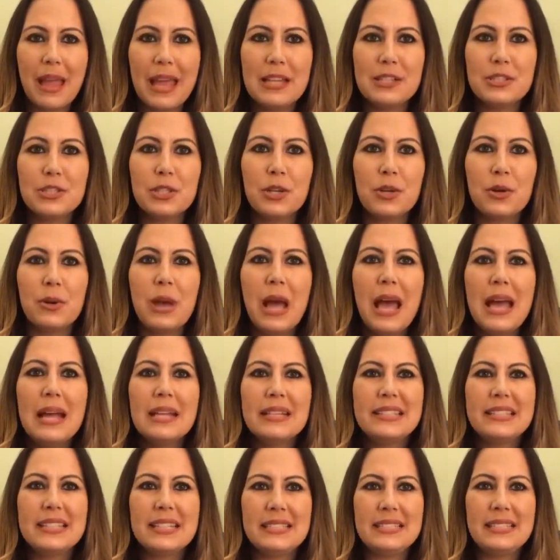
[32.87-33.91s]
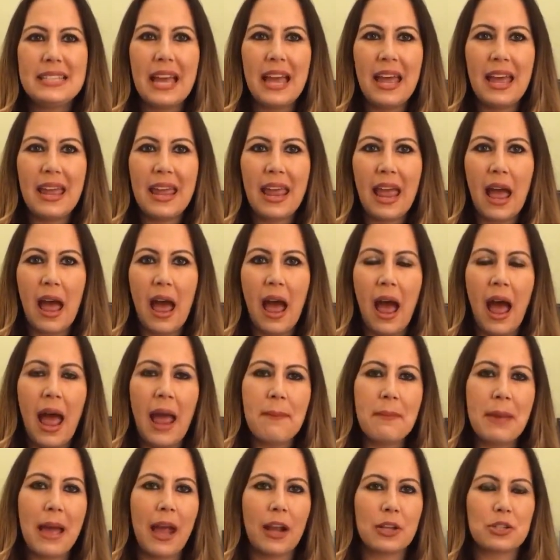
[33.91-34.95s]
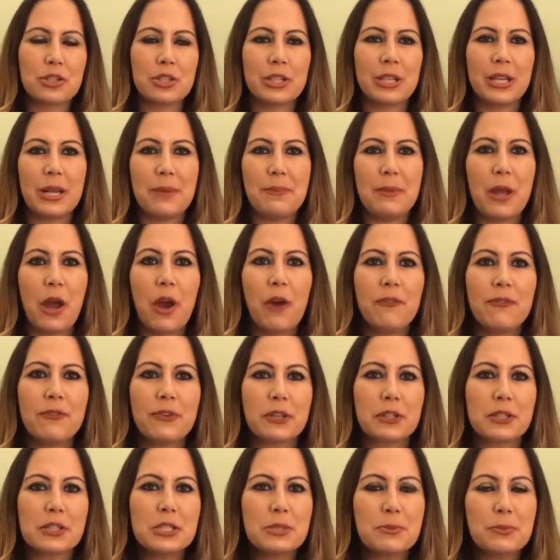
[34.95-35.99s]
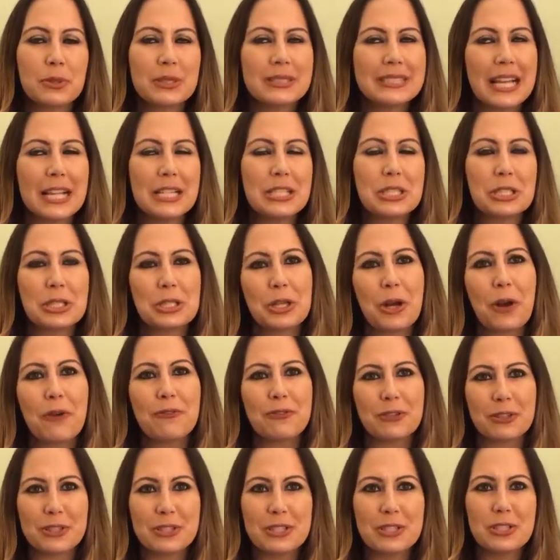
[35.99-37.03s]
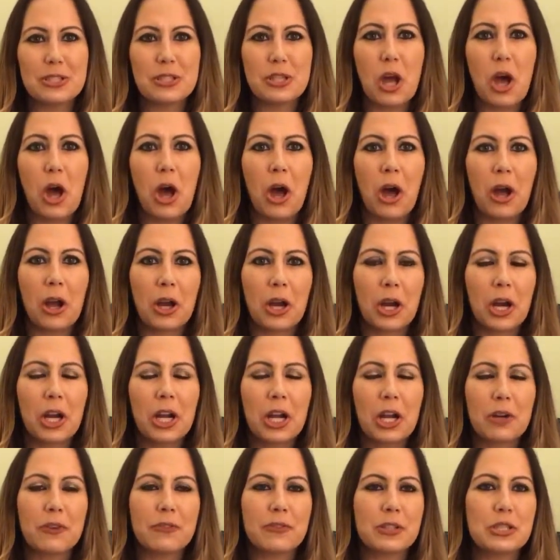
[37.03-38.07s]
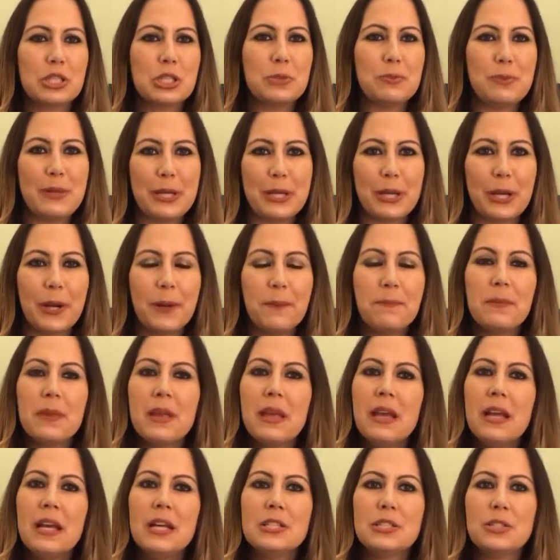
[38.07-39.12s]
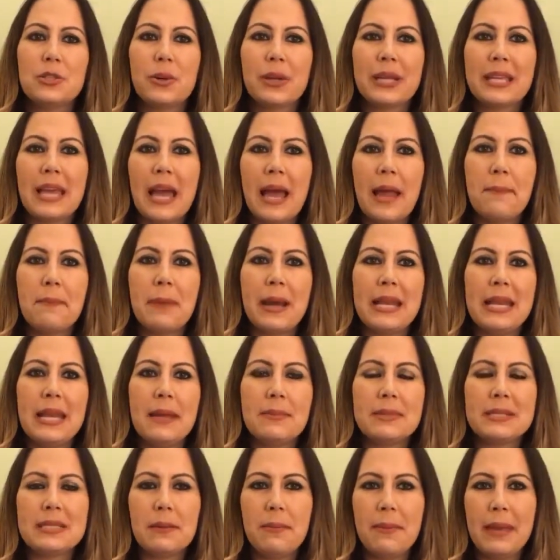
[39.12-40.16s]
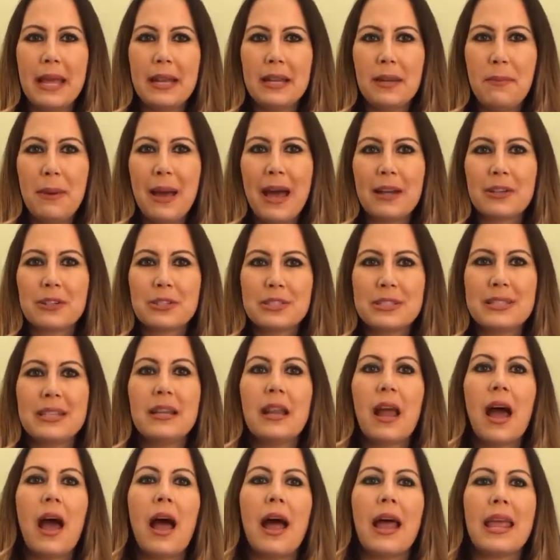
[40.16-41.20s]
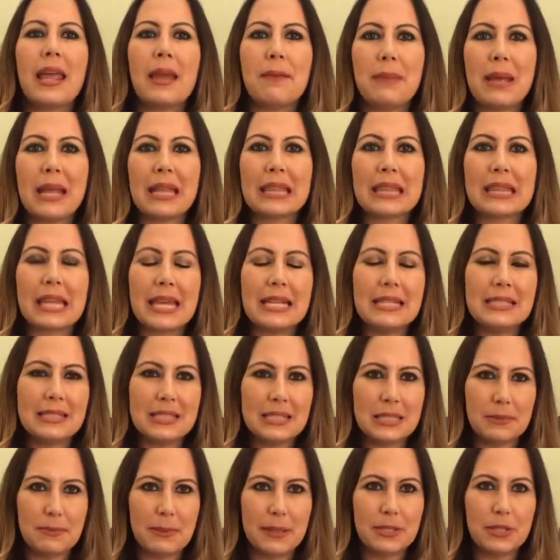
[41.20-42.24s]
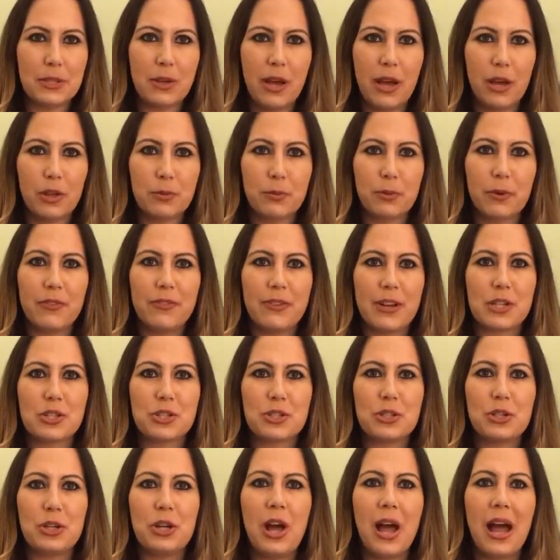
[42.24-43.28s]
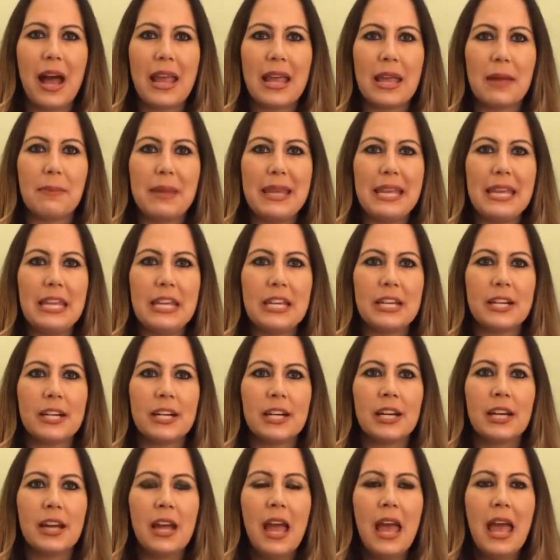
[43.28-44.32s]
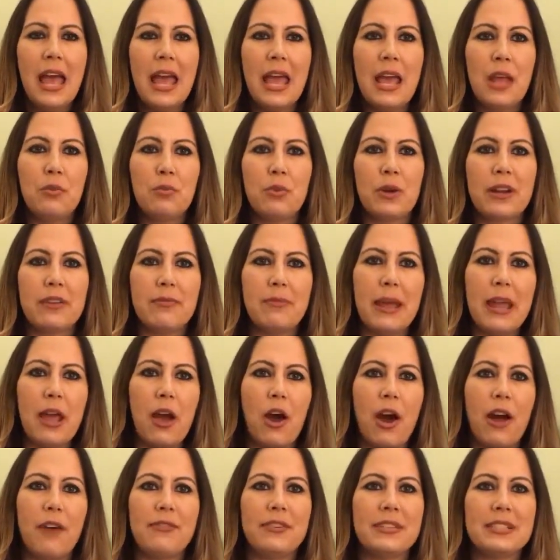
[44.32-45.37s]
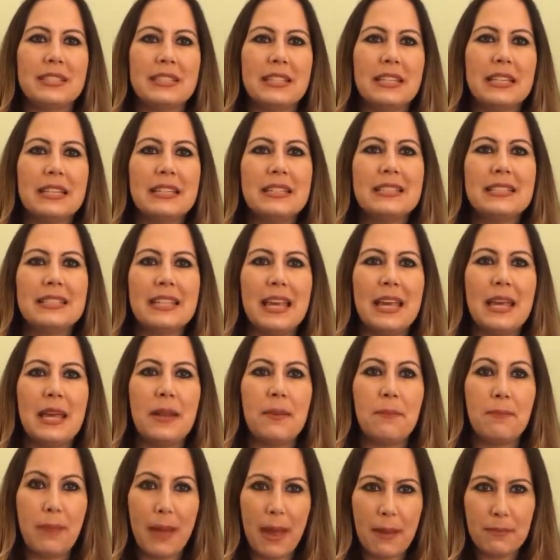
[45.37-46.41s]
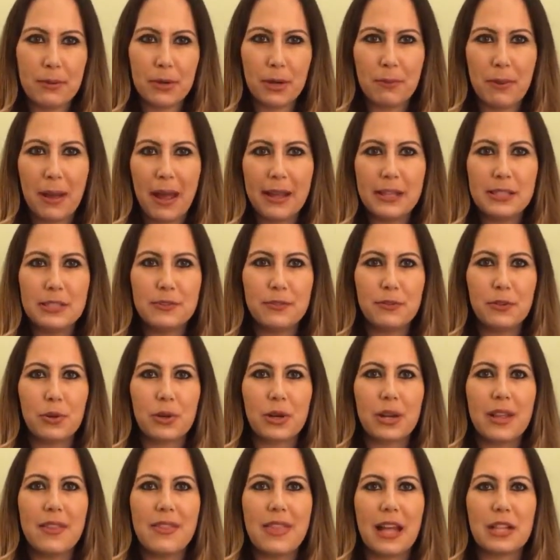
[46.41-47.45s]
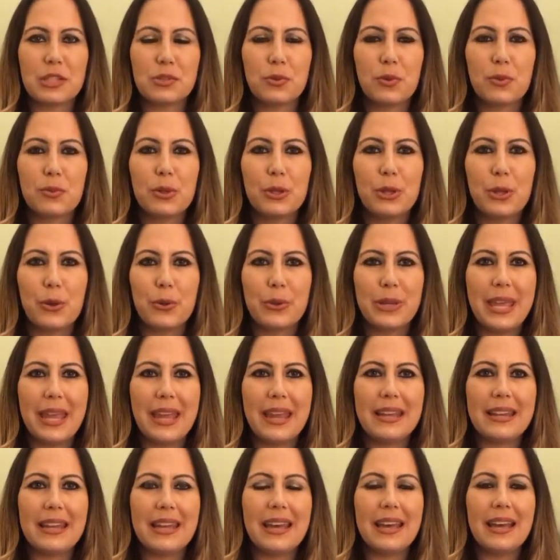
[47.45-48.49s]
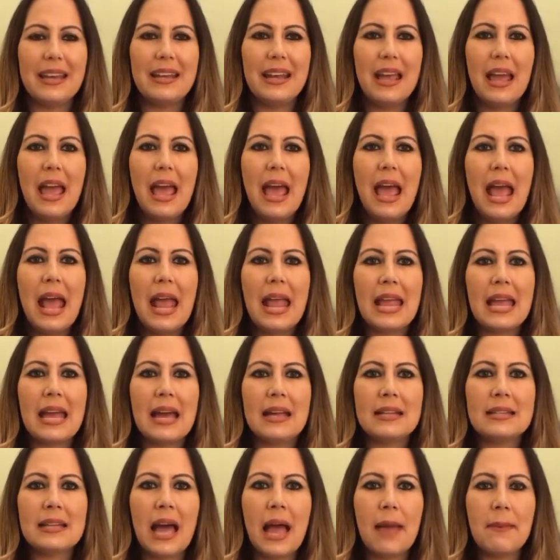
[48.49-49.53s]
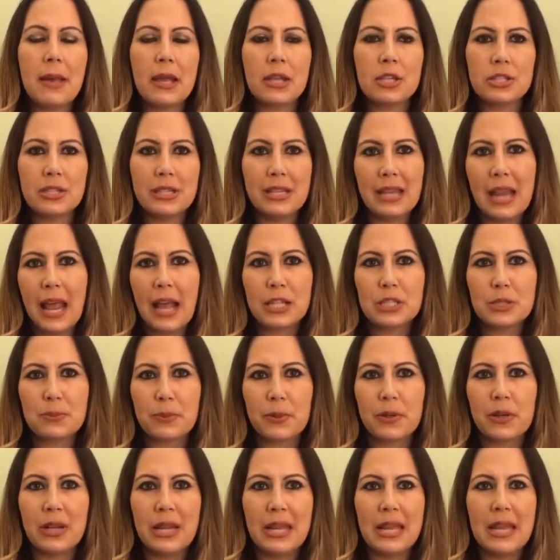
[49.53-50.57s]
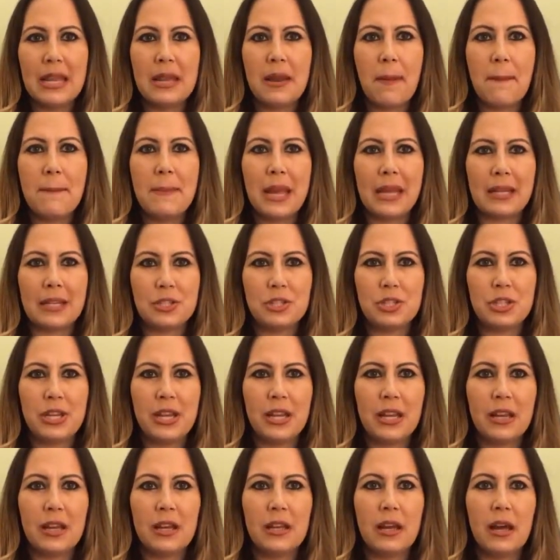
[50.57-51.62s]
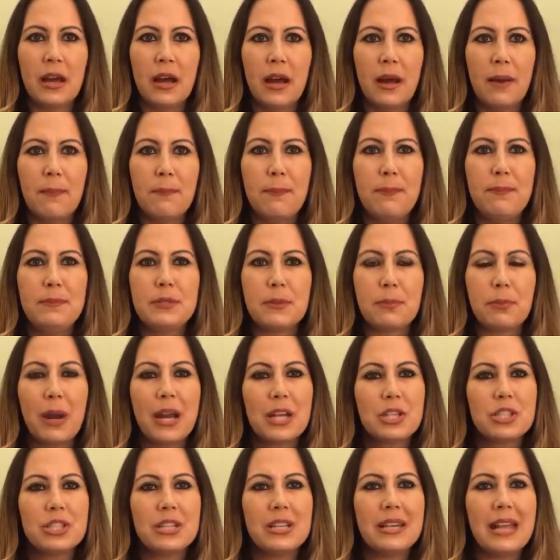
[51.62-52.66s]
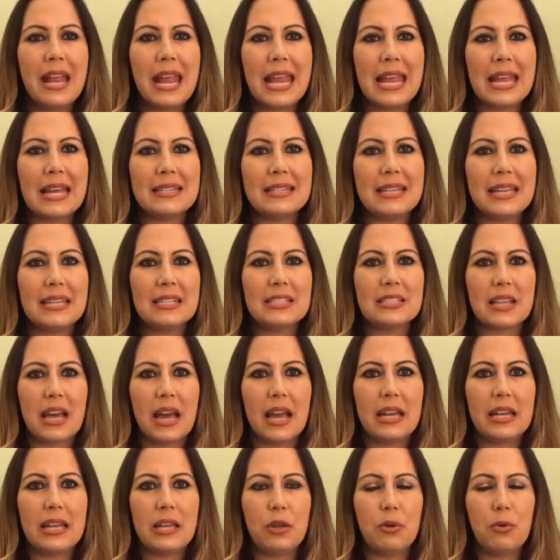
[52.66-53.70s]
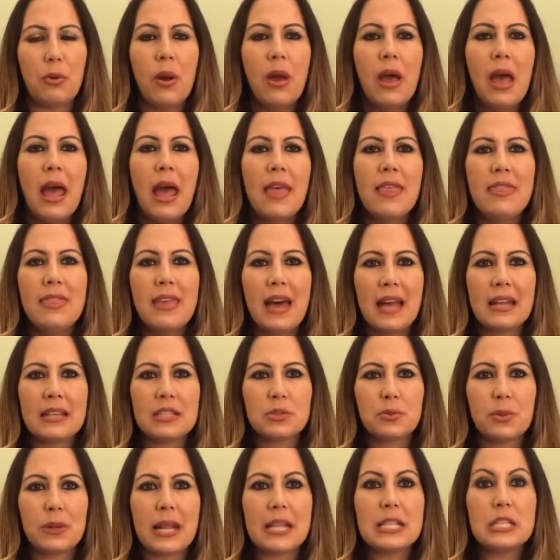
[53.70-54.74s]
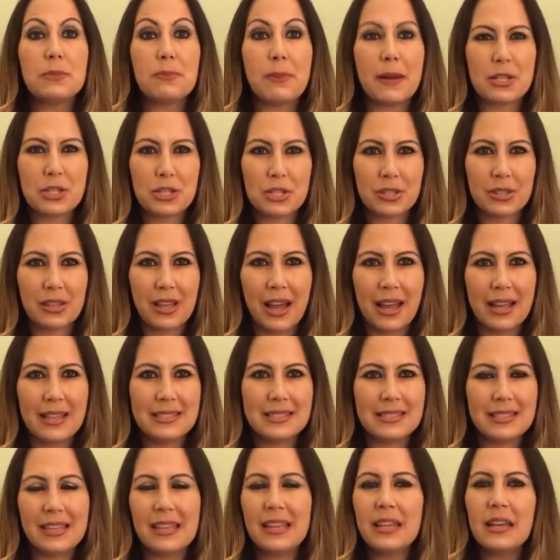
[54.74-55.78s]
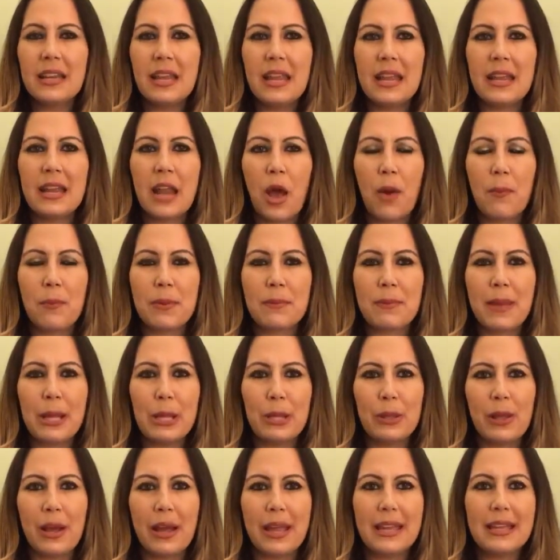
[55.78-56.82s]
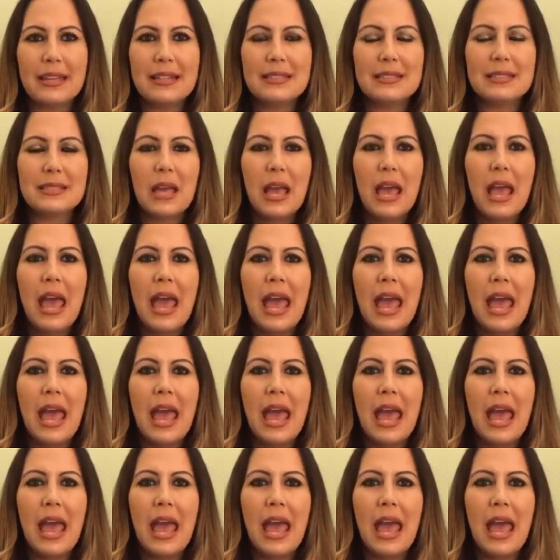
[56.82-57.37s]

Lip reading: And so today I'm actually going to be our first presenter and our first talker and our first speaker. So again, my name is Amanda Patterson. I am a licensed mental health professional. I am here in one of my offices in Pembroke Pines, Florida. That's where we're located. And I'm actually an expert in managing depression and anxiety. That is what I specialize in helping my clients.